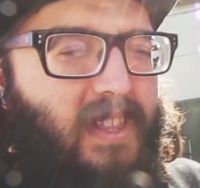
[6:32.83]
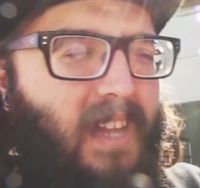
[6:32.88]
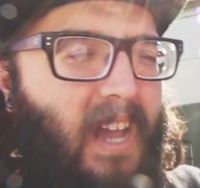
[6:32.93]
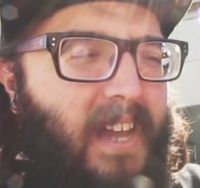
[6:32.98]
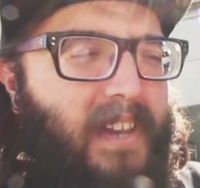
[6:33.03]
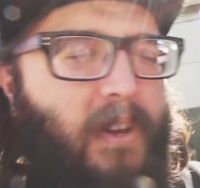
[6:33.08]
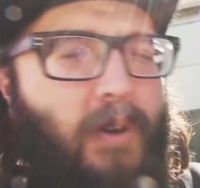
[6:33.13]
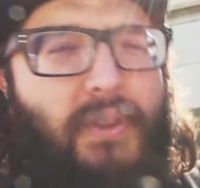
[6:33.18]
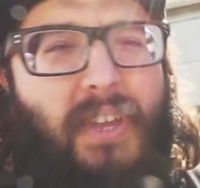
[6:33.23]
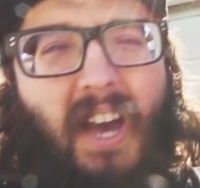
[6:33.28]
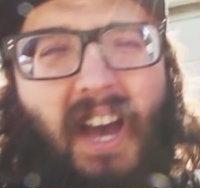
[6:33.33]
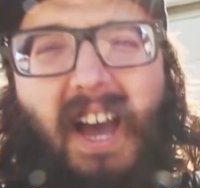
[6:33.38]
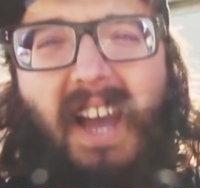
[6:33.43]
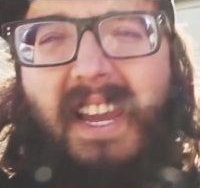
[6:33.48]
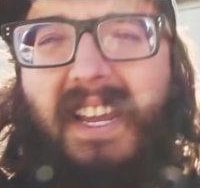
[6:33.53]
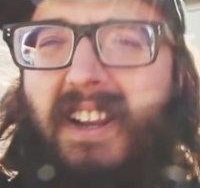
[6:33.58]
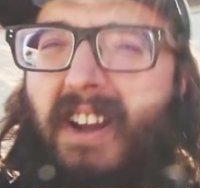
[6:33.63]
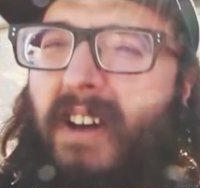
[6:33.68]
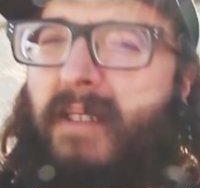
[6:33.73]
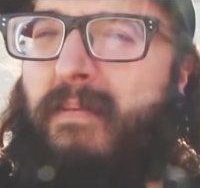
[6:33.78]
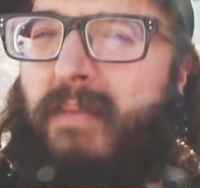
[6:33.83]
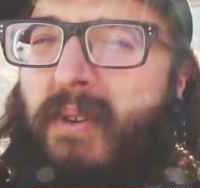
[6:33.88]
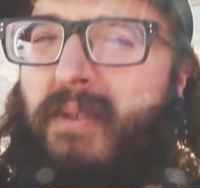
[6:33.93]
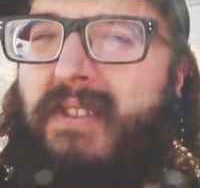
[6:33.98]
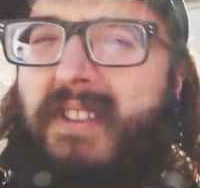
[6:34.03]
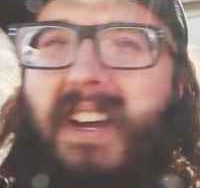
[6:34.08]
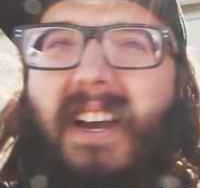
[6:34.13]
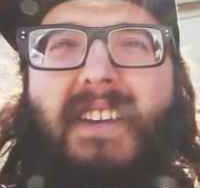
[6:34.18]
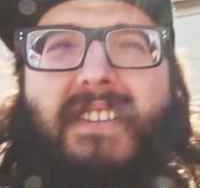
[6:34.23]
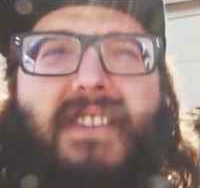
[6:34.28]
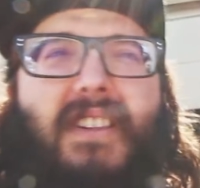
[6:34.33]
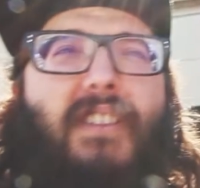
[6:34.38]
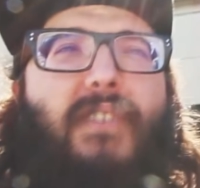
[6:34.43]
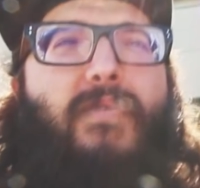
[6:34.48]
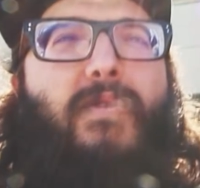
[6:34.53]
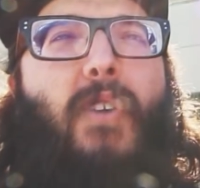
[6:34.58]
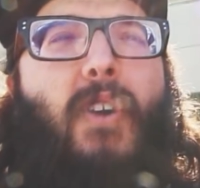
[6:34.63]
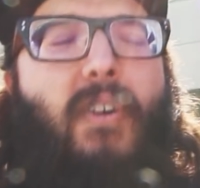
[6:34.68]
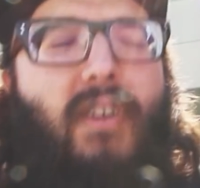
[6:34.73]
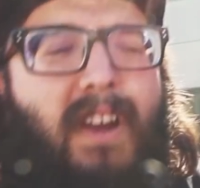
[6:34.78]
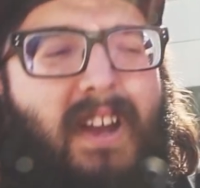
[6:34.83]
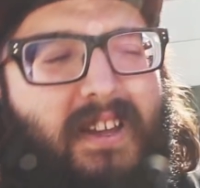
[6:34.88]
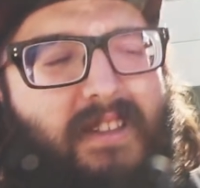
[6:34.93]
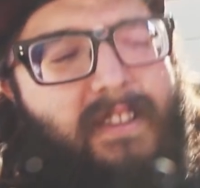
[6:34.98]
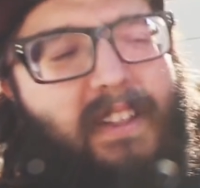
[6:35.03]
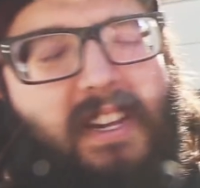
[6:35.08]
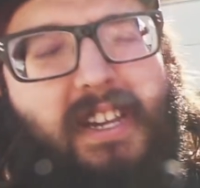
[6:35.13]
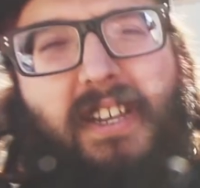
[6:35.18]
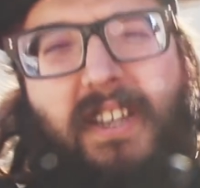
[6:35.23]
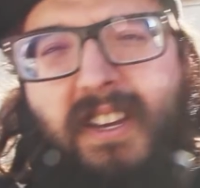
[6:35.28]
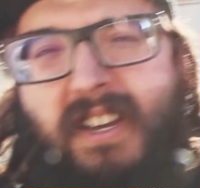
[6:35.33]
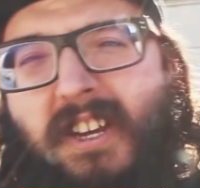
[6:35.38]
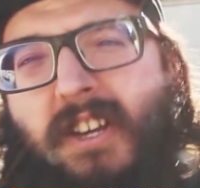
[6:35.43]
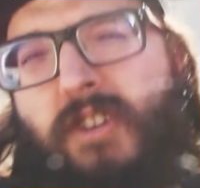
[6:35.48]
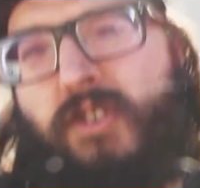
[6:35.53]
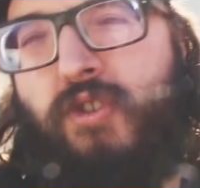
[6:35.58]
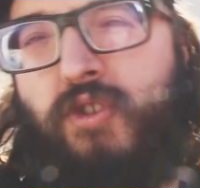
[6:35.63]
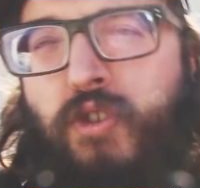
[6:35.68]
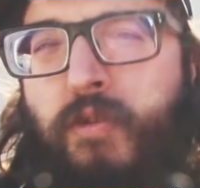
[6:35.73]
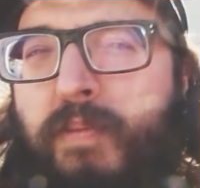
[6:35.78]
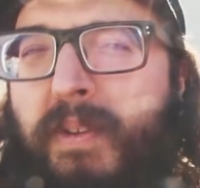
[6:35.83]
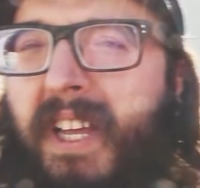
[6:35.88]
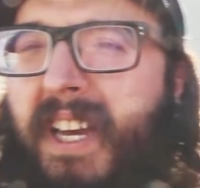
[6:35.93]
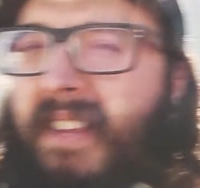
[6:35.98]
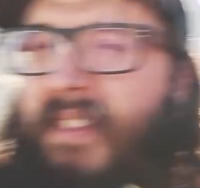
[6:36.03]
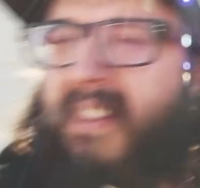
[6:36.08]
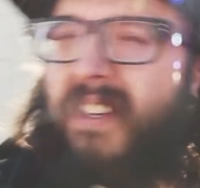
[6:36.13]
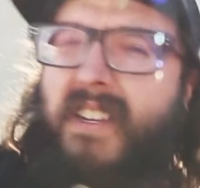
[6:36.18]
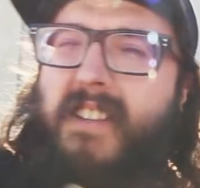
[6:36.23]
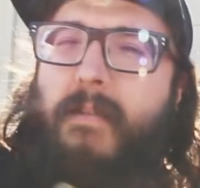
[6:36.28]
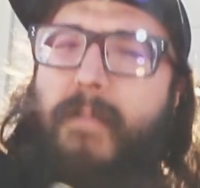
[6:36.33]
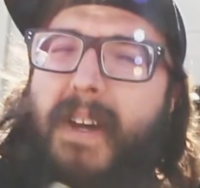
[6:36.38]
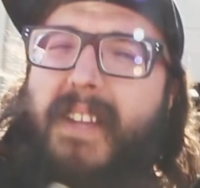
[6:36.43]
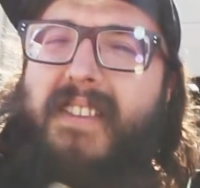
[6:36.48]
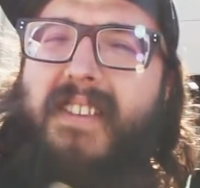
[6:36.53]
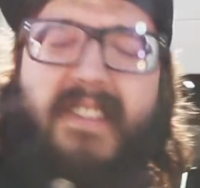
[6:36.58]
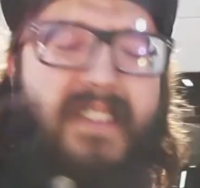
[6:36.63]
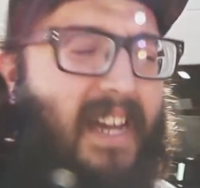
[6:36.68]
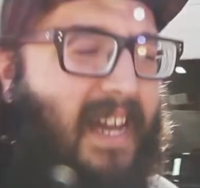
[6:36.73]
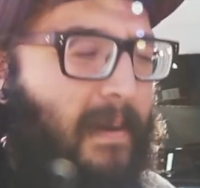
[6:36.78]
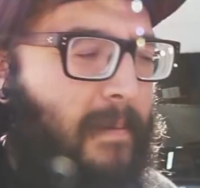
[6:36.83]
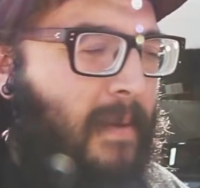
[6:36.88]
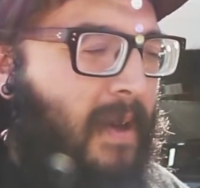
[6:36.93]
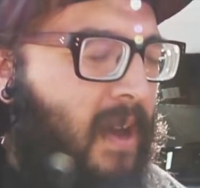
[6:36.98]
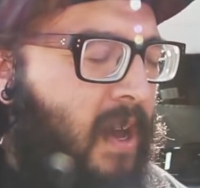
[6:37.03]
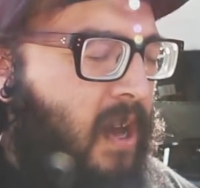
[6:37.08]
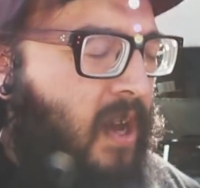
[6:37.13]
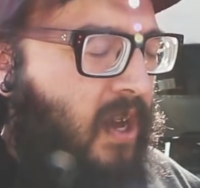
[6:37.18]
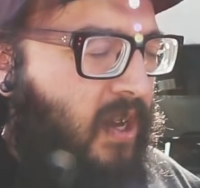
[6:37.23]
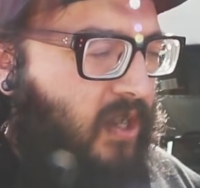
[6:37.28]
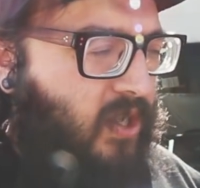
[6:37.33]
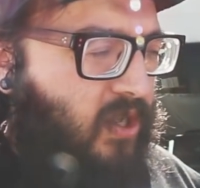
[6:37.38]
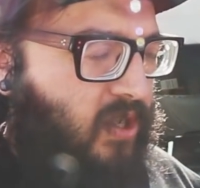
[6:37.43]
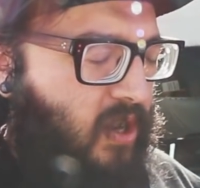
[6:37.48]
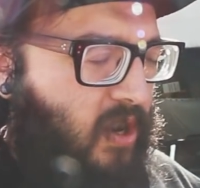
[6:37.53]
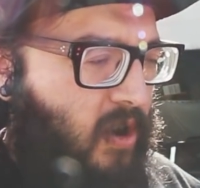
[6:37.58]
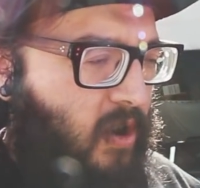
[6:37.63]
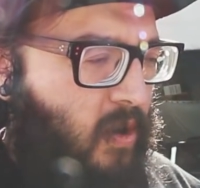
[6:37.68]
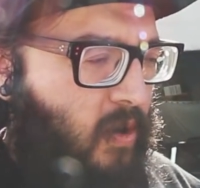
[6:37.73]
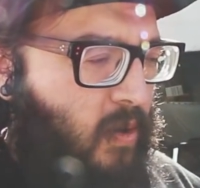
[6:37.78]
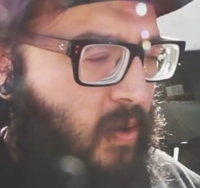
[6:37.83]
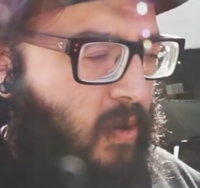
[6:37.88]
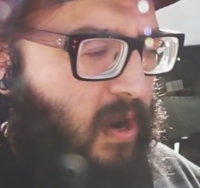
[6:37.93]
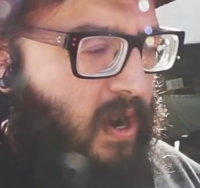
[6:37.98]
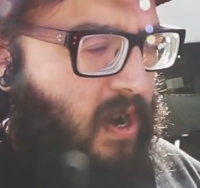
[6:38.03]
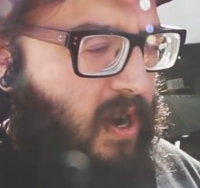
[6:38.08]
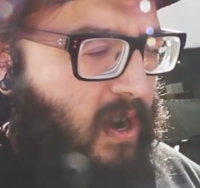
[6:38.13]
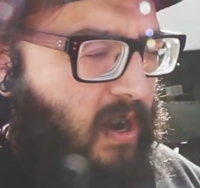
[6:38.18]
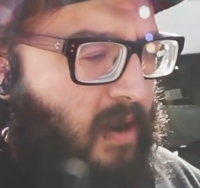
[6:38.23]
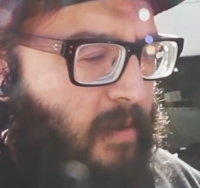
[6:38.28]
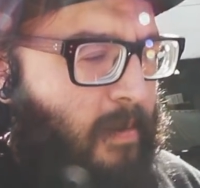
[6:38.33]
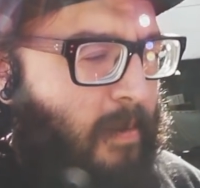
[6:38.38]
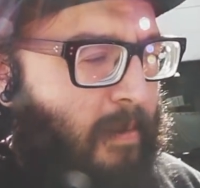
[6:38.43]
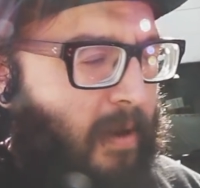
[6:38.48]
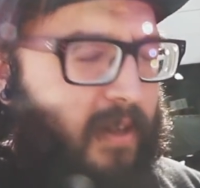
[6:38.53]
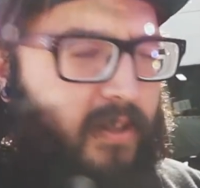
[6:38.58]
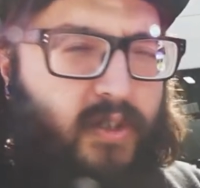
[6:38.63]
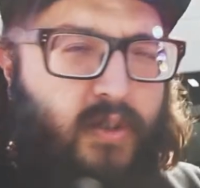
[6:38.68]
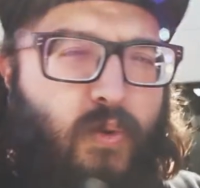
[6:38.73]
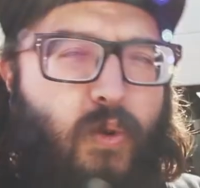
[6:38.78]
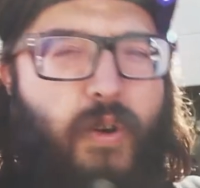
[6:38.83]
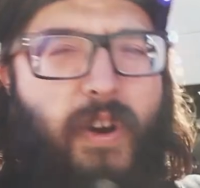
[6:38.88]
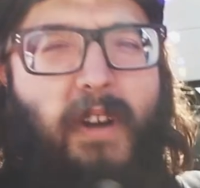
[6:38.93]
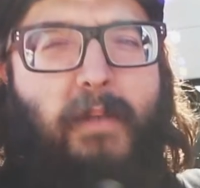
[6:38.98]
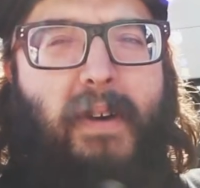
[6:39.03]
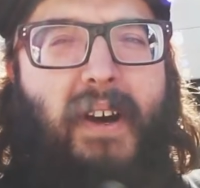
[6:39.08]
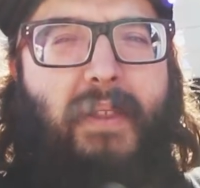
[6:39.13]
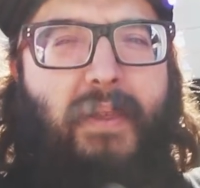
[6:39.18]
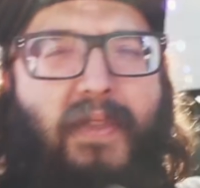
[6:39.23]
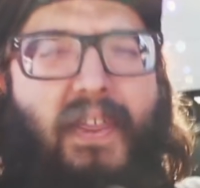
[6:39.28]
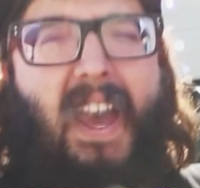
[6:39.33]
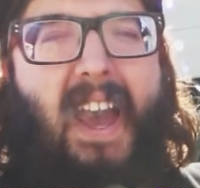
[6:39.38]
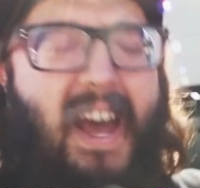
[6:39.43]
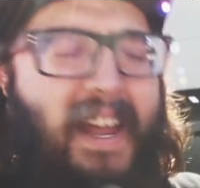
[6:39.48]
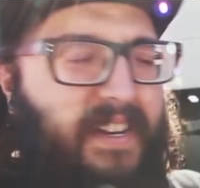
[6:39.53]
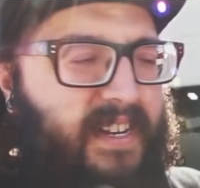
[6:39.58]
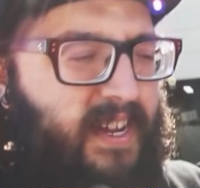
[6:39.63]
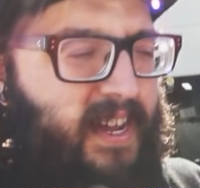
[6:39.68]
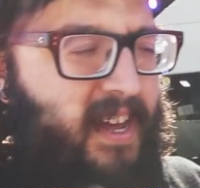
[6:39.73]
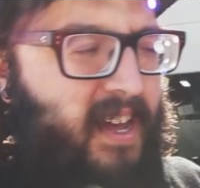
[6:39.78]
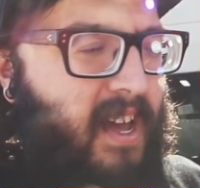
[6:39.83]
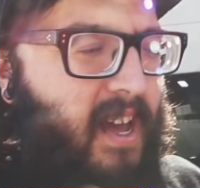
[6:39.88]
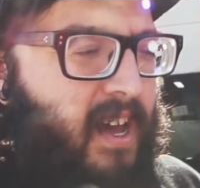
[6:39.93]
I know the height on both sides as far as like droop length is about the same, so I'm not too worried about that.